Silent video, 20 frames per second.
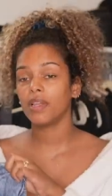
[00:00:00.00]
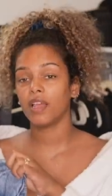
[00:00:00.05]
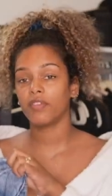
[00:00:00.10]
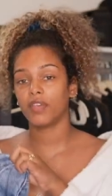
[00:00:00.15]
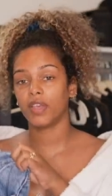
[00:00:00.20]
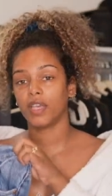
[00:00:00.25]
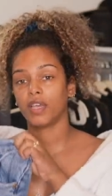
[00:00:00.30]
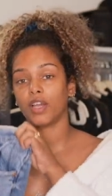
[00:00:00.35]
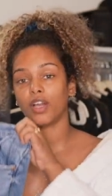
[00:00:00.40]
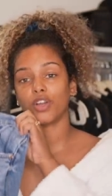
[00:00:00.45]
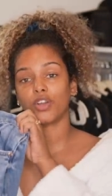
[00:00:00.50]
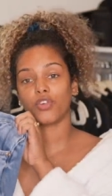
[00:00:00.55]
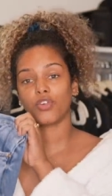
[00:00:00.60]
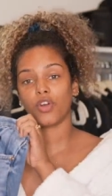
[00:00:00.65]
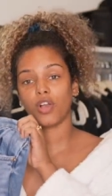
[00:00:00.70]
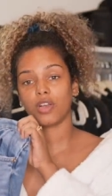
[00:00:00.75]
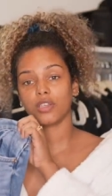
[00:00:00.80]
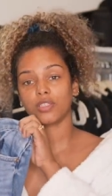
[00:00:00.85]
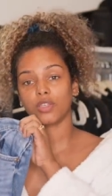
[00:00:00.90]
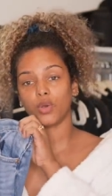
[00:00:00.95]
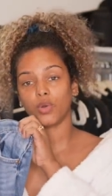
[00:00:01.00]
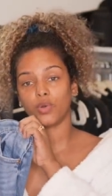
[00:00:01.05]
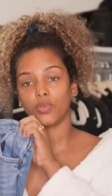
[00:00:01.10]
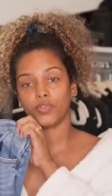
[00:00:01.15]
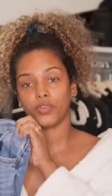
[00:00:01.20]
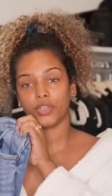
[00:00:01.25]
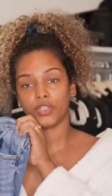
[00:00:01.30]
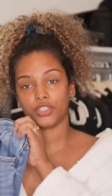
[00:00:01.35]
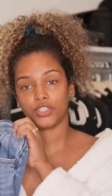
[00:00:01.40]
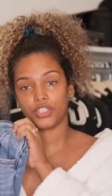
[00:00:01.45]
loving
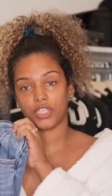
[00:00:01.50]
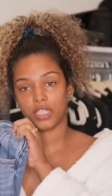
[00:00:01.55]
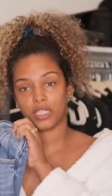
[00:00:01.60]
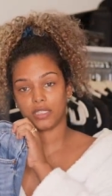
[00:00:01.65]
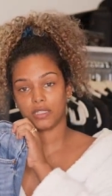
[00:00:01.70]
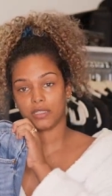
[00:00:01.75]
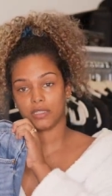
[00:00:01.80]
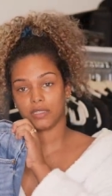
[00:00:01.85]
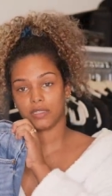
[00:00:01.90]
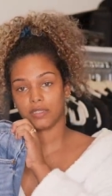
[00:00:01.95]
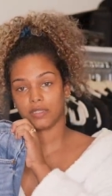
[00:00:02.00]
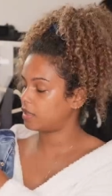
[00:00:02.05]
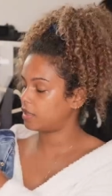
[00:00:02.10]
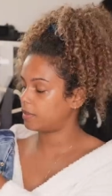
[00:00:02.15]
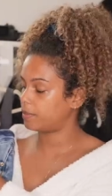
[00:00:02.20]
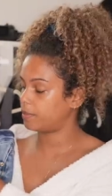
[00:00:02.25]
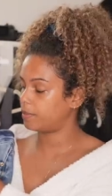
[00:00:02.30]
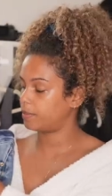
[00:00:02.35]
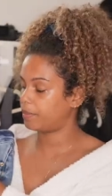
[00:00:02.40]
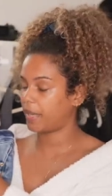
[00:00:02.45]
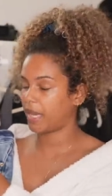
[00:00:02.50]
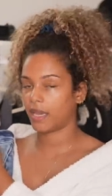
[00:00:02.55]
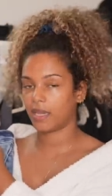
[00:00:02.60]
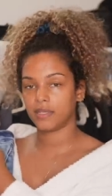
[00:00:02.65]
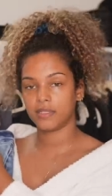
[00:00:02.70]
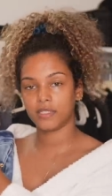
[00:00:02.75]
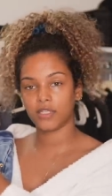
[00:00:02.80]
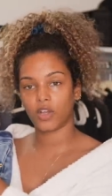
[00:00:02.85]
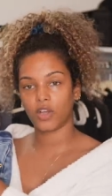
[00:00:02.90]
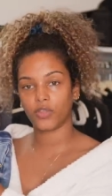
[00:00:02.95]
crossover jeans. The
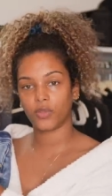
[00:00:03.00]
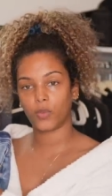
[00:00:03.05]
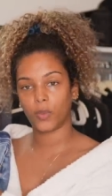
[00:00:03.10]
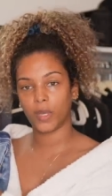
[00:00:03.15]
band on the